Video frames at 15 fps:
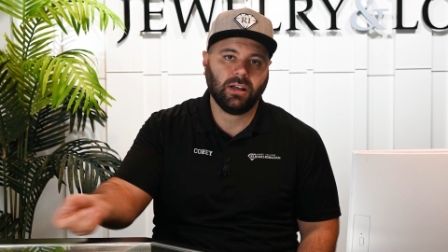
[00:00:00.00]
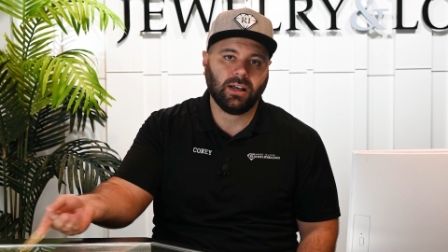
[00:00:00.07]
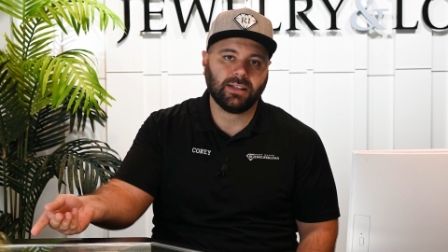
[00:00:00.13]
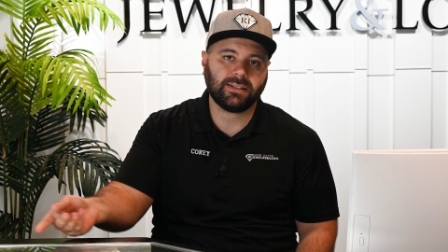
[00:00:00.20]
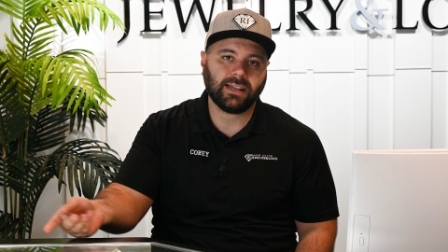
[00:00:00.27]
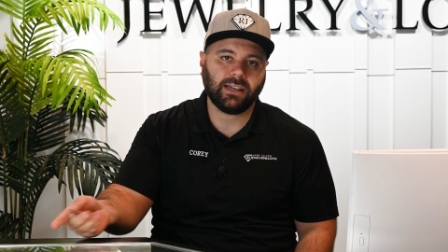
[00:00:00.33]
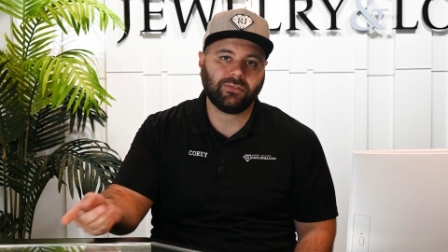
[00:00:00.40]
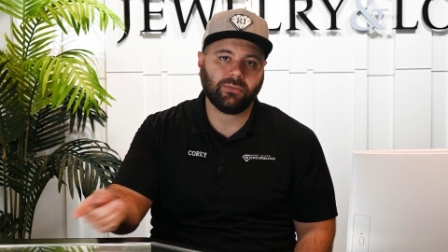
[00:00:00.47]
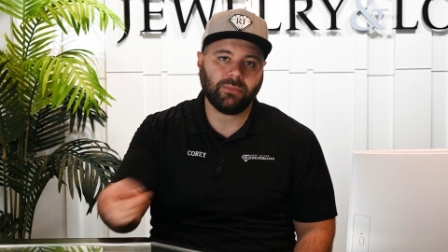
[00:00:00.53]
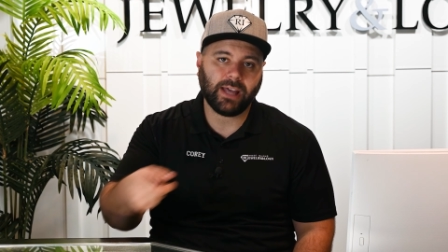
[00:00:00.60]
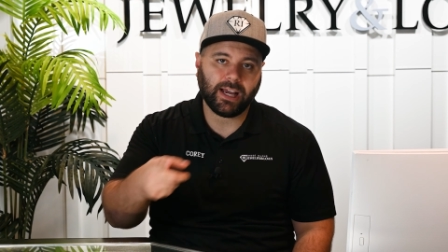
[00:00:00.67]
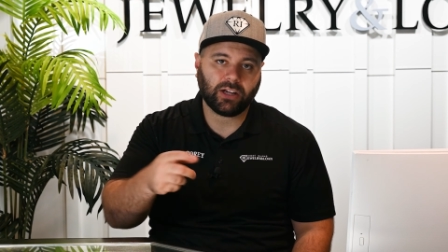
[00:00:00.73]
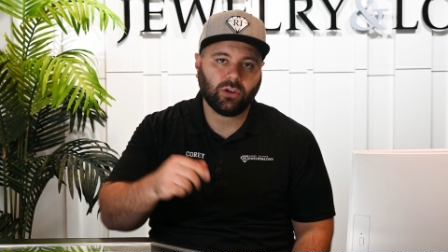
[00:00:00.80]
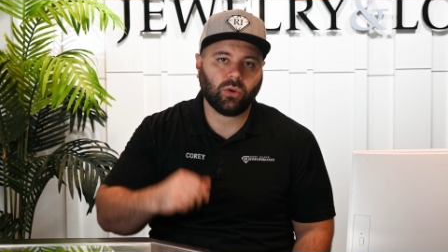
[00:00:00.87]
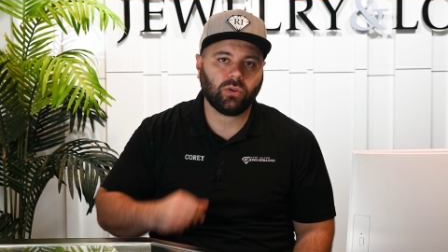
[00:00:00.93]
Aside from
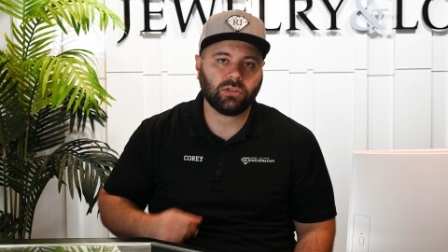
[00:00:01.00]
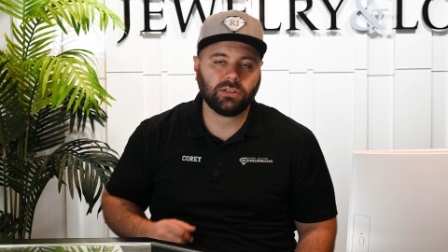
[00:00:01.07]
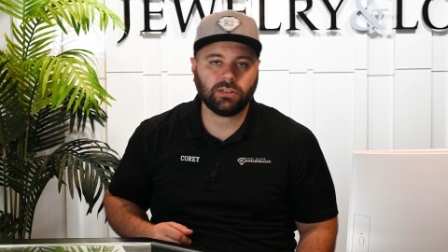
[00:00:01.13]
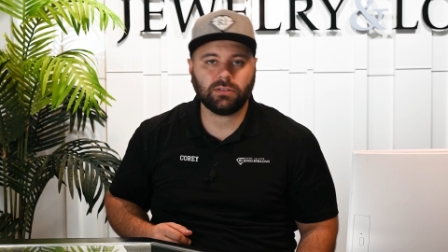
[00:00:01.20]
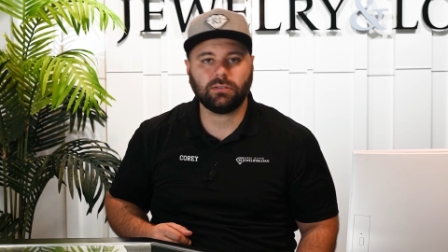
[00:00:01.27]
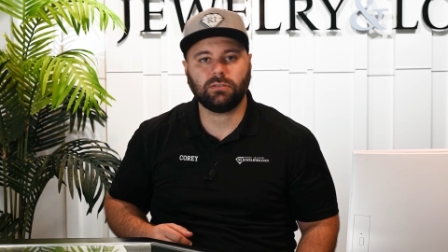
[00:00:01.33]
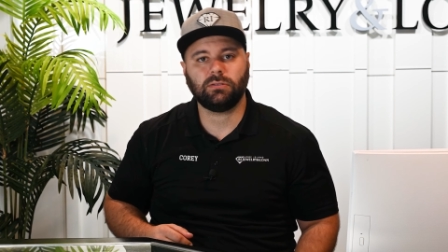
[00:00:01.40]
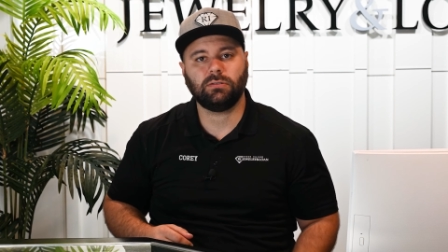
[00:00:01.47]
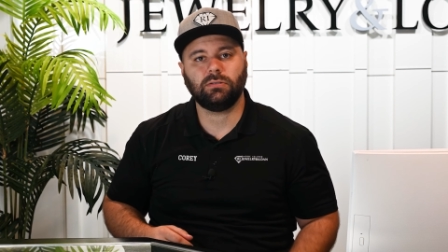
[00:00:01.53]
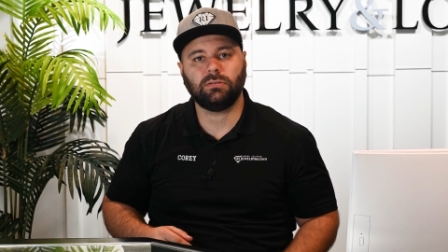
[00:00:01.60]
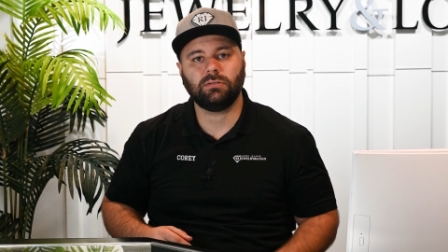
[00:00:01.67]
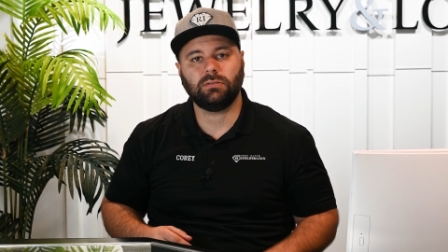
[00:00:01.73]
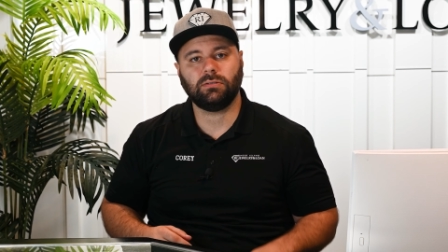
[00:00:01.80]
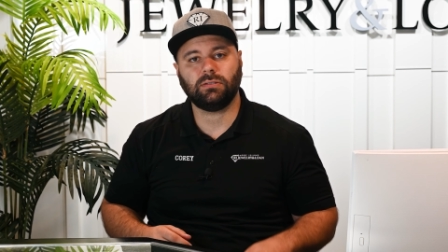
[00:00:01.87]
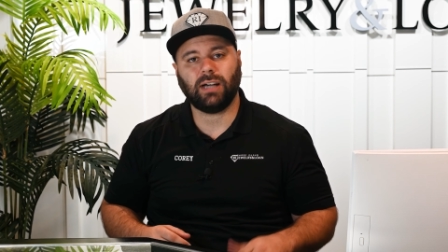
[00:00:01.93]
that gold,
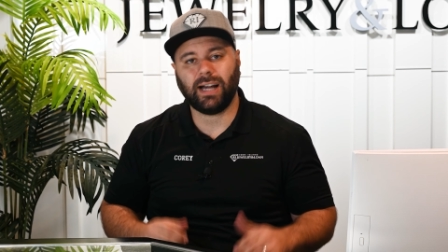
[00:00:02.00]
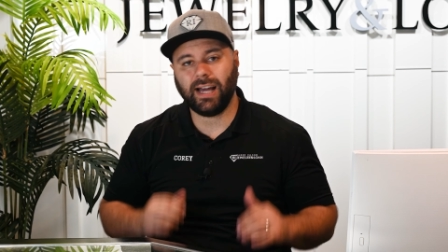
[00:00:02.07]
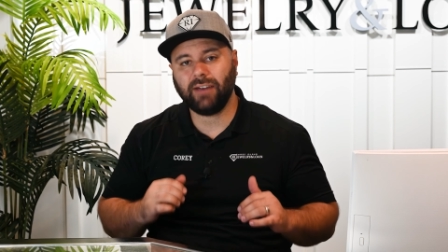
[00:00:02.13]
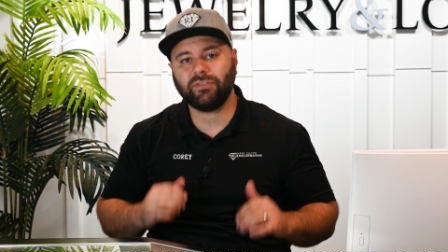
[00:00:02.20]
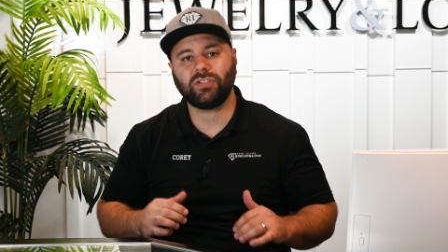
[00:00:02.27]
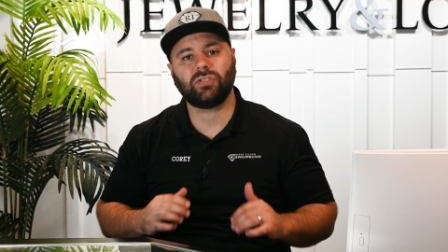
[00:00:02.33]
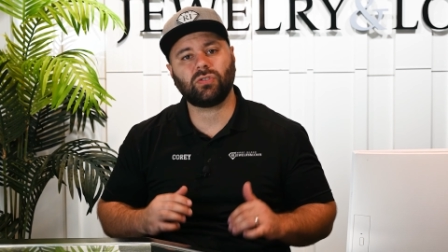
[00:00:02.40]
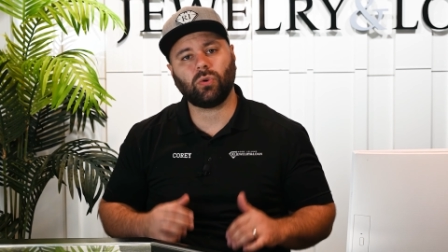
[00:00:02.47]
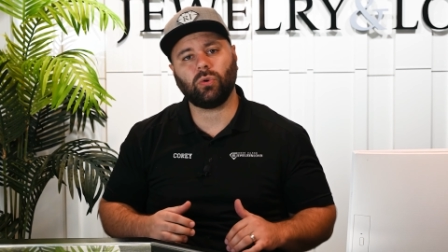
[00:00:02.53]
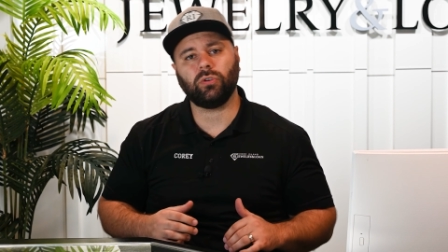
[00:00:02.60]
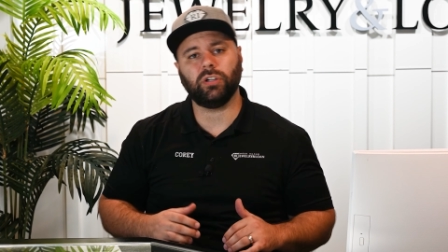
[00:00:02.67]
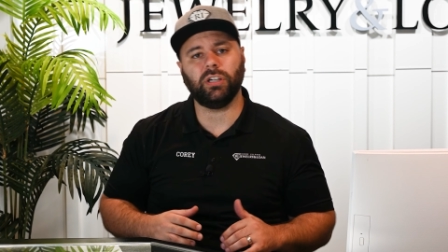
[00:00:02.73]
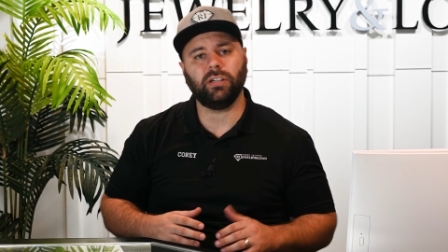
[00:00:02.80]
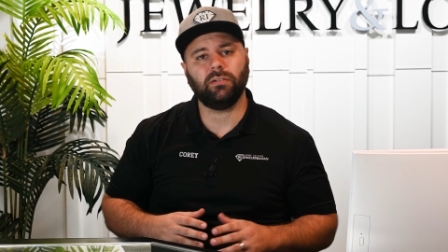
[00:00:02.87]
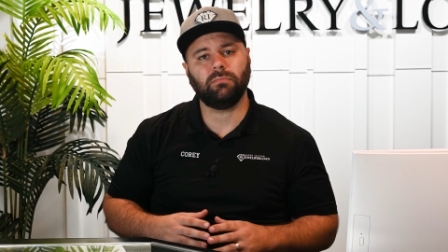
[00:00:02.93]
I have a
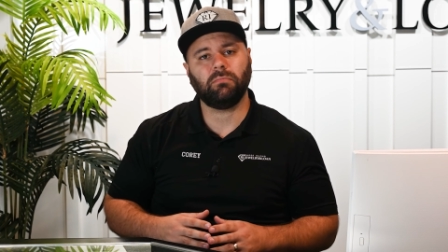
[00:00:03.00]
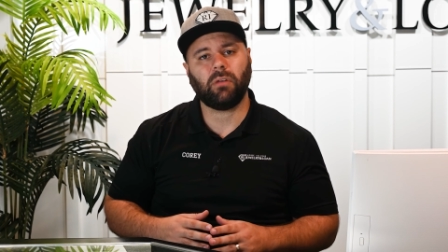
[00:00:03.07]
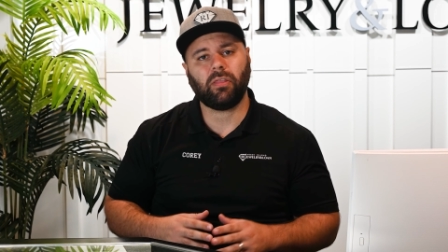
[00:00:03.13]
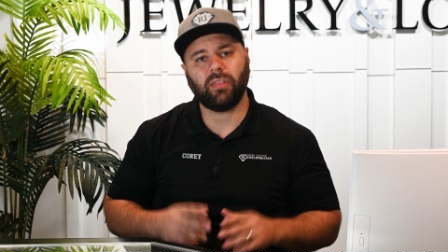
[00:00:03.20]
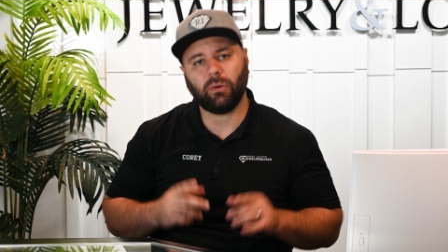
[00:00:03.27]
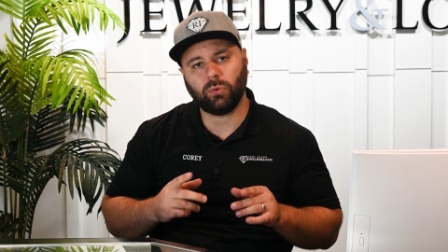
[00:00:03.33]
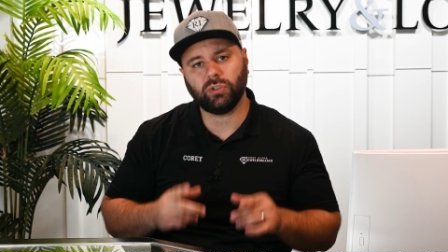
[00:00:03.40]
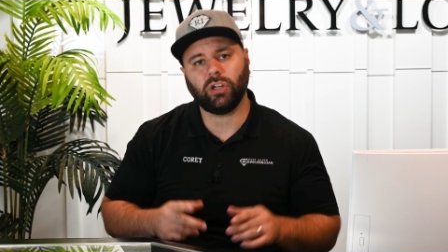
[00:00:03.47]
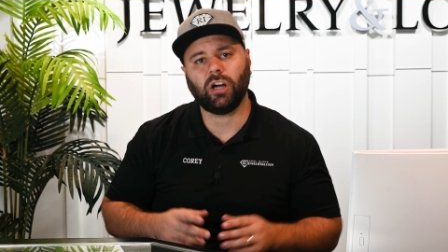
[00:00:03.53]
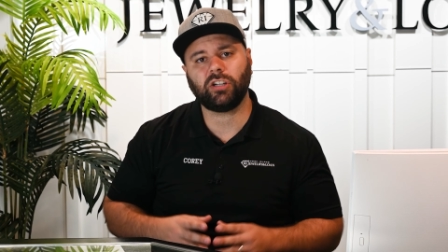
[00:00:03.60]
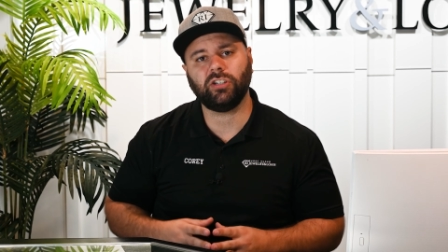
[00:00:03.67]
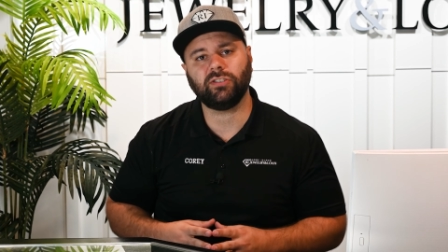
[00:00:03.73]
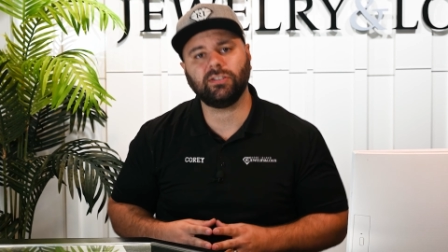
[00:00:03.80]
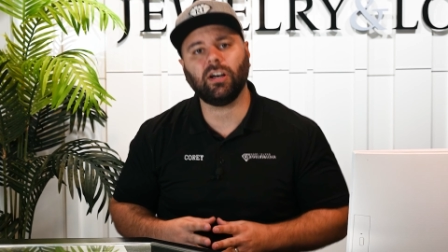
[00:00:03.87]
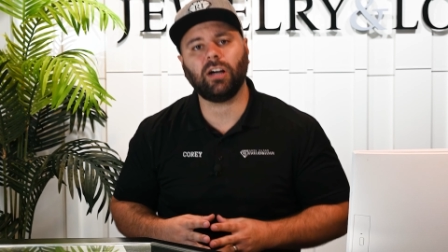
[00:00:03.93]
story that will
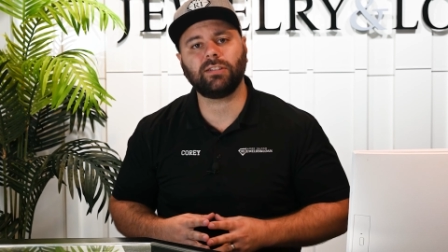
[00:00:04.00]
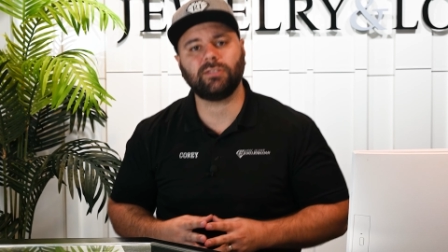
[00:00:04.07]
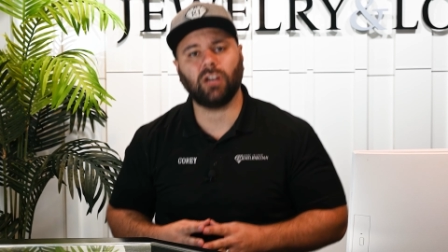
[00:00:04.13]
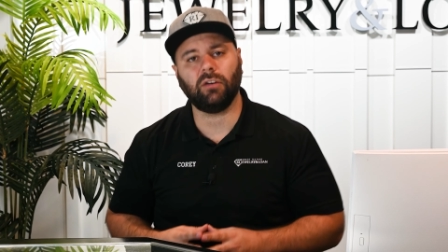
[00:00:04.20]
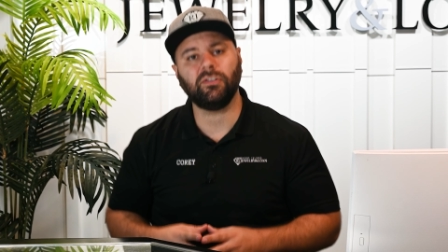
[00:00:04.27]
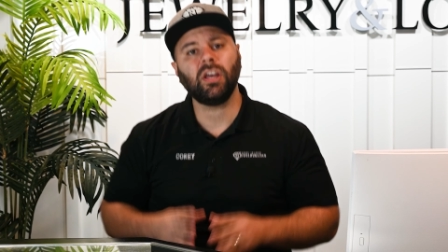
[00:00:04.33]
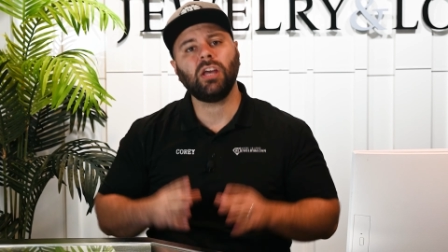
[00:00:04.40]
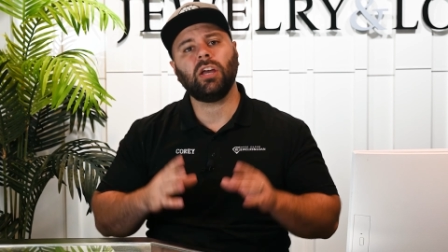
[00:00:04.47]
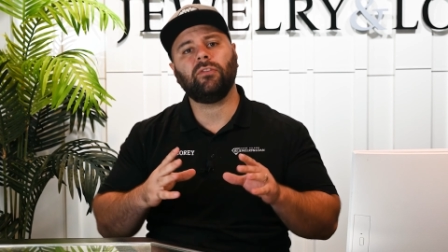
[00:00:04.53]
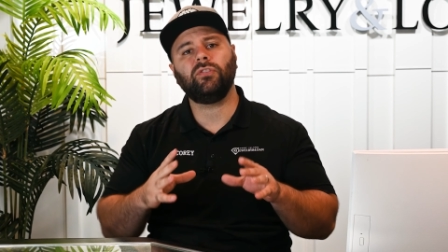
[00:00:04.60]
knock your socks off.